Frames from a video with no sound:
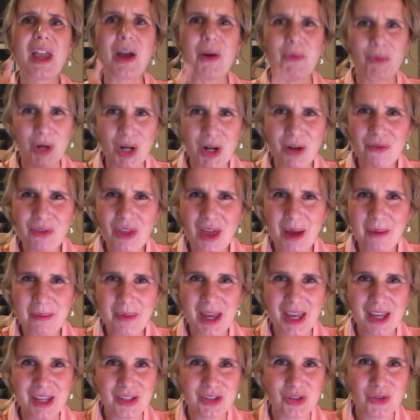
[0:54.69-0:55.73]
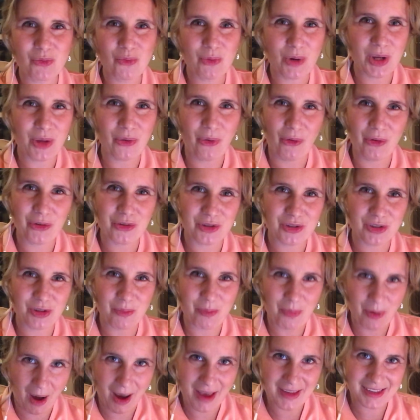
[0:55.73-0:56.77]
One of them is we learn to
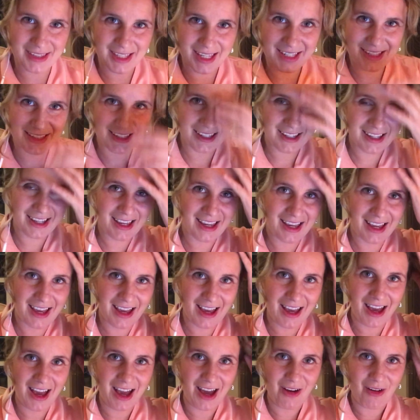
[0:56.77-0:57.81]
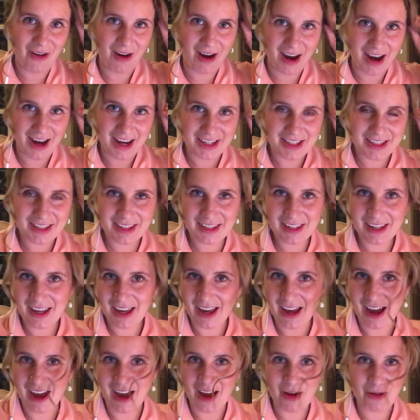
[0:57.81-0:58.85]
suppress it. Right?
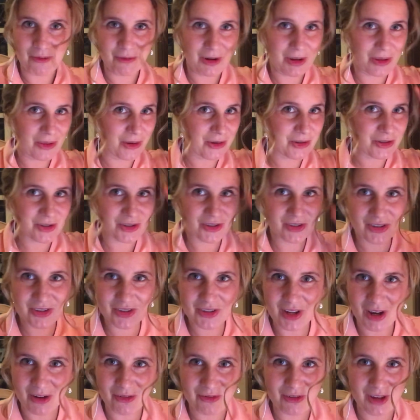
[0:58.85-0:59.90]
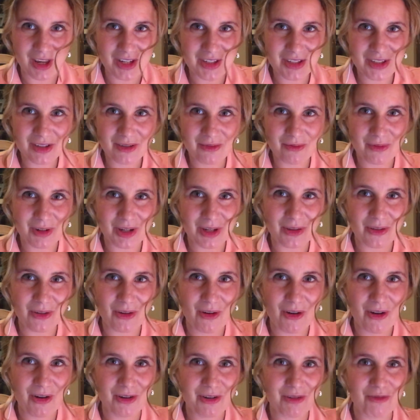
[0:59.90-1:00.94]
We learn to stuff it. We
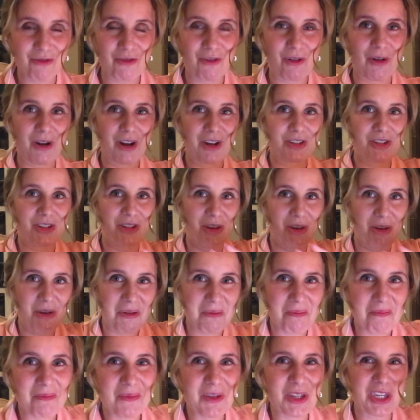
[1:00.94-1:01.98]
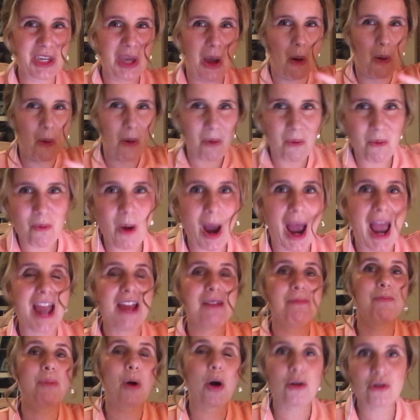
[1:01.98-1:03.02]
learn for it to go
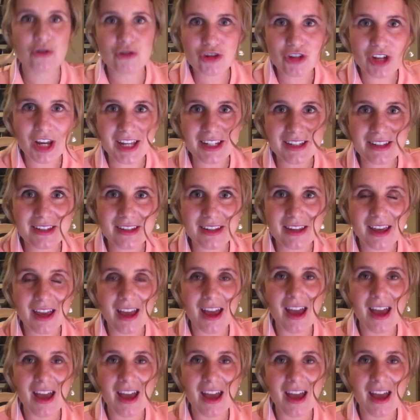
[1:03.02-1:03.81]
away, push it,